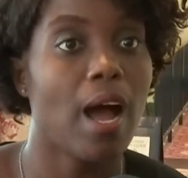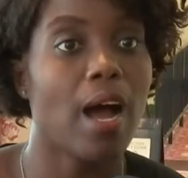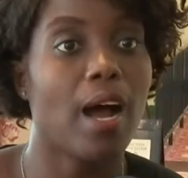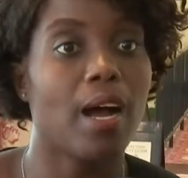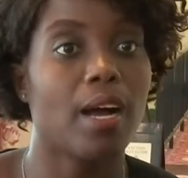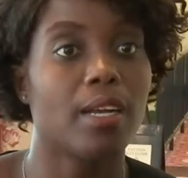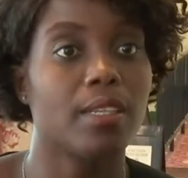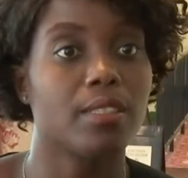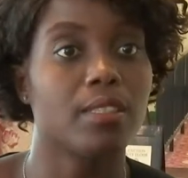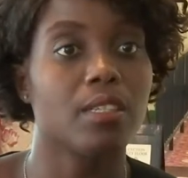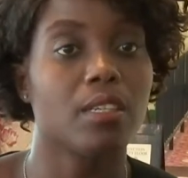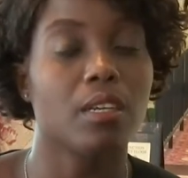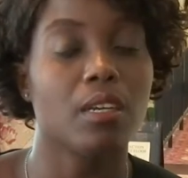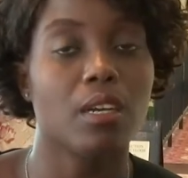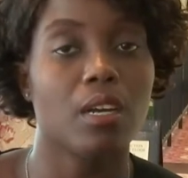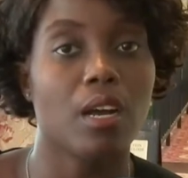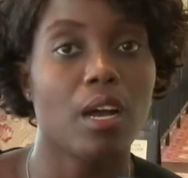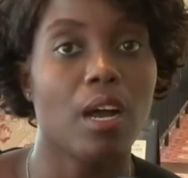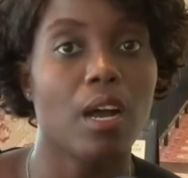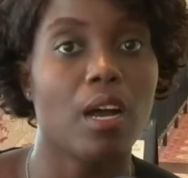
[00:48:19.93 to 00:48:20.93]
And
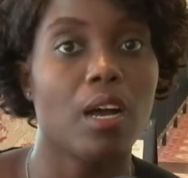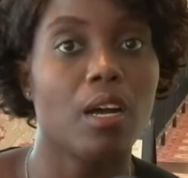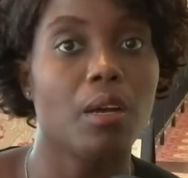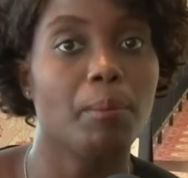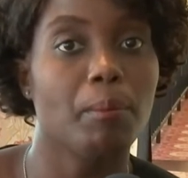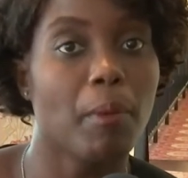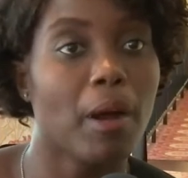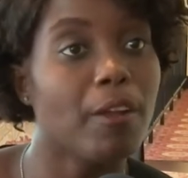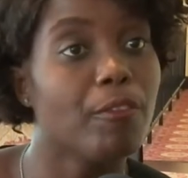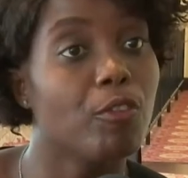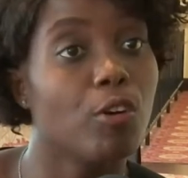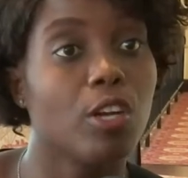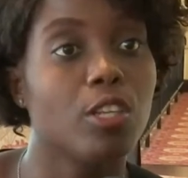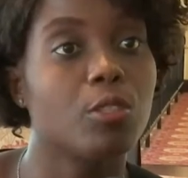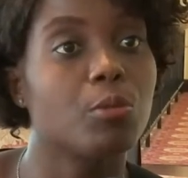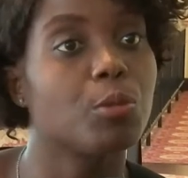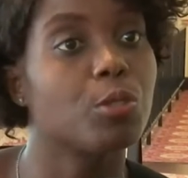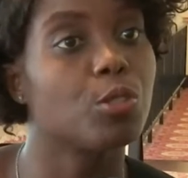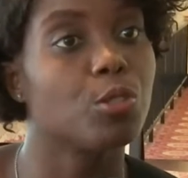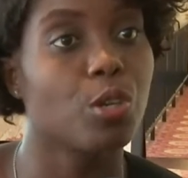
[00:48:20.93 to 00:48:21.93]
my
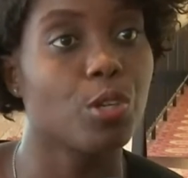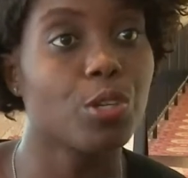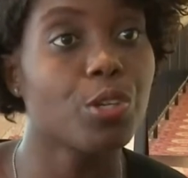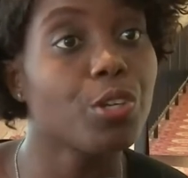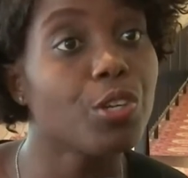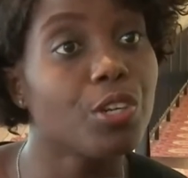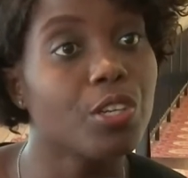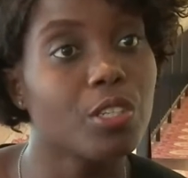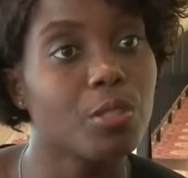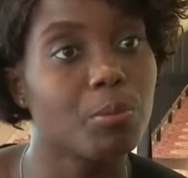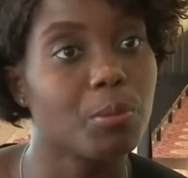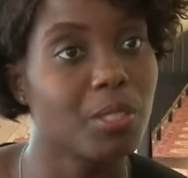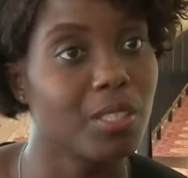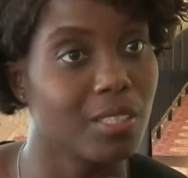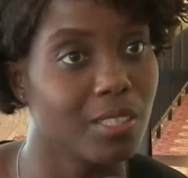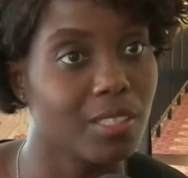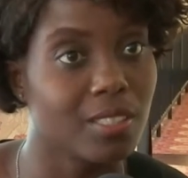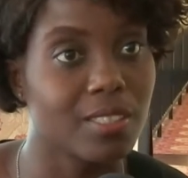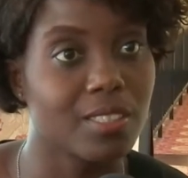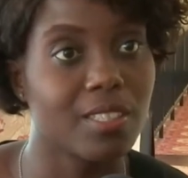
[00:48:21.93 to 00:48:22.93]
voice was not heard
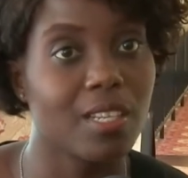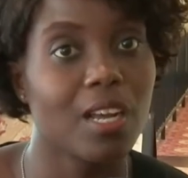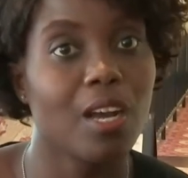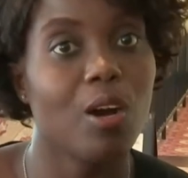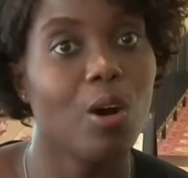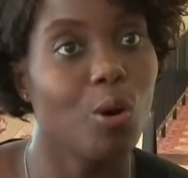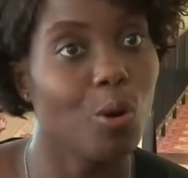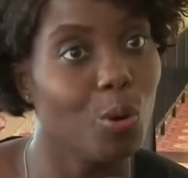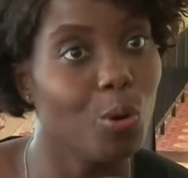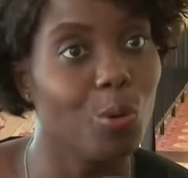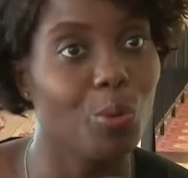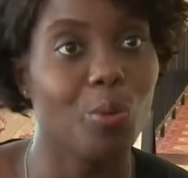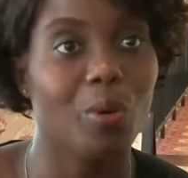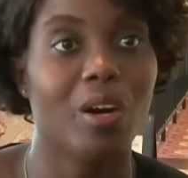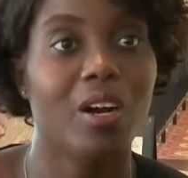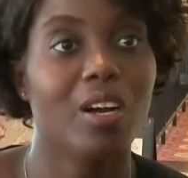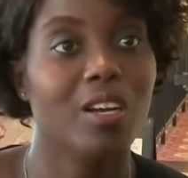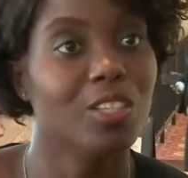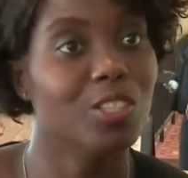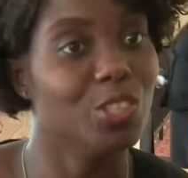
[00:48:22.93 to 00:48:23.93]
because, oh,
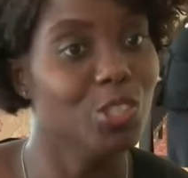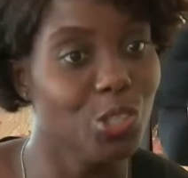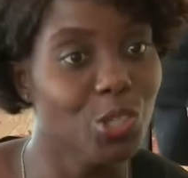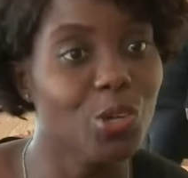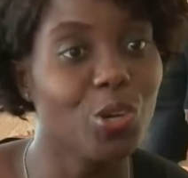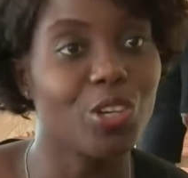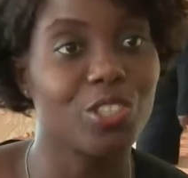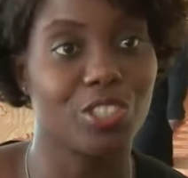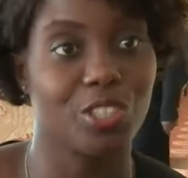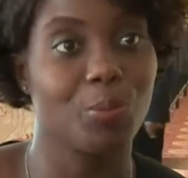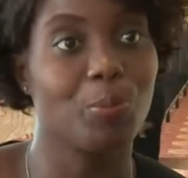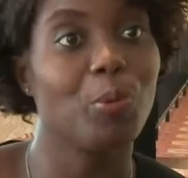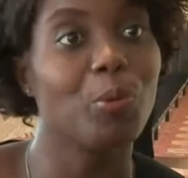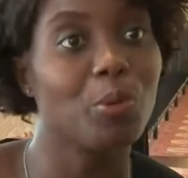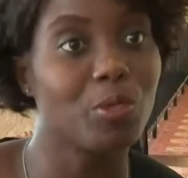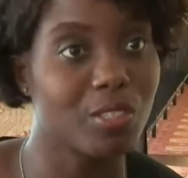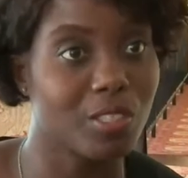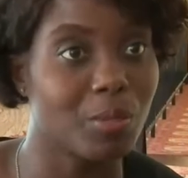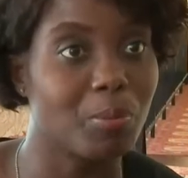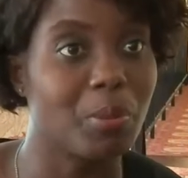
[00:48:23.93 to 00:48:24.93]
you're
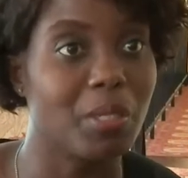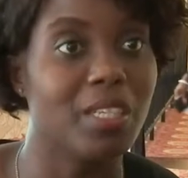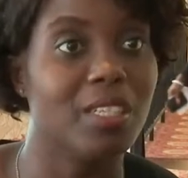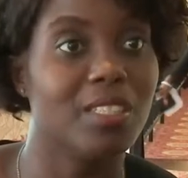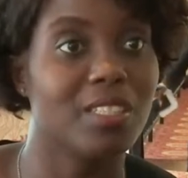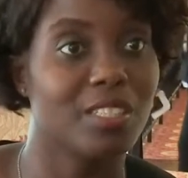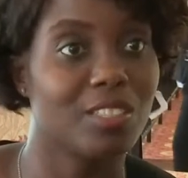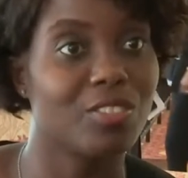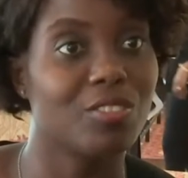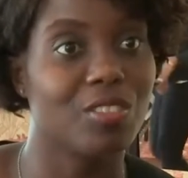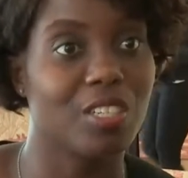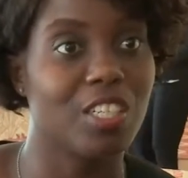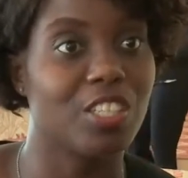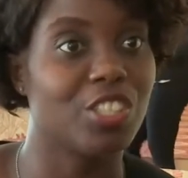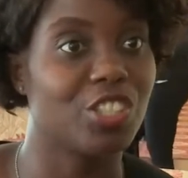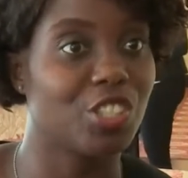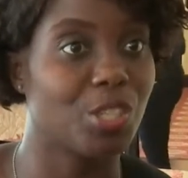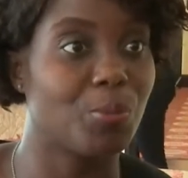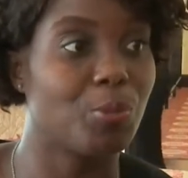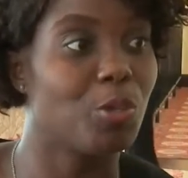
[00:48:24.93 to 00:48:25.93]
supposed to be in this
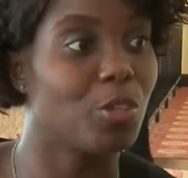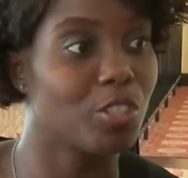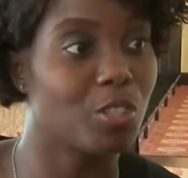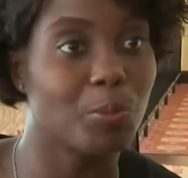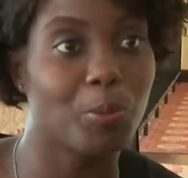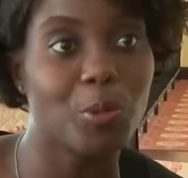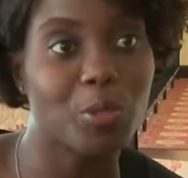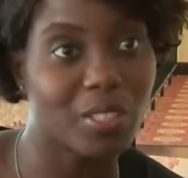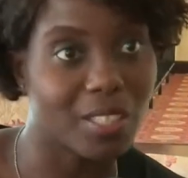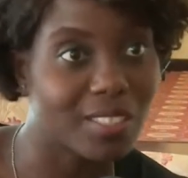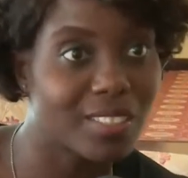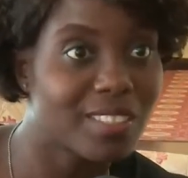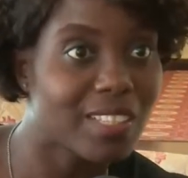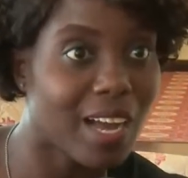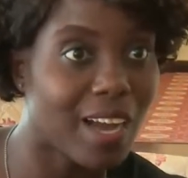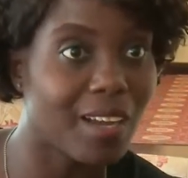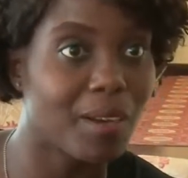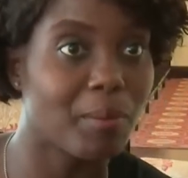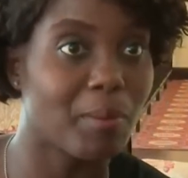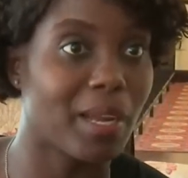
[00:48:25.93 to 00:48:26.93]
relationship, you're supposed to
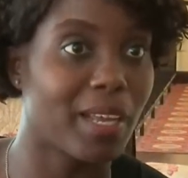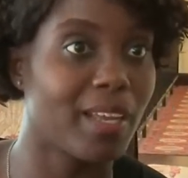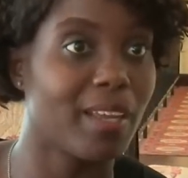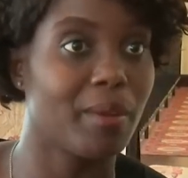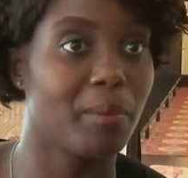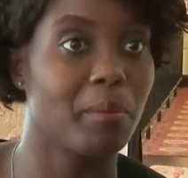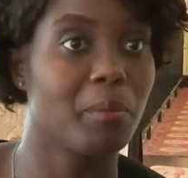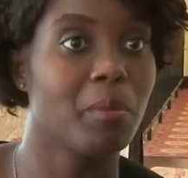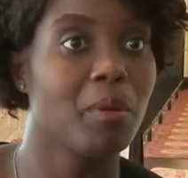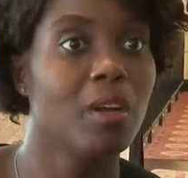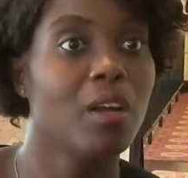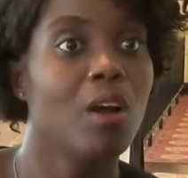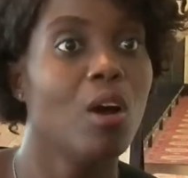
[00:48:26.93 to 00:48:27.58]
stand by him.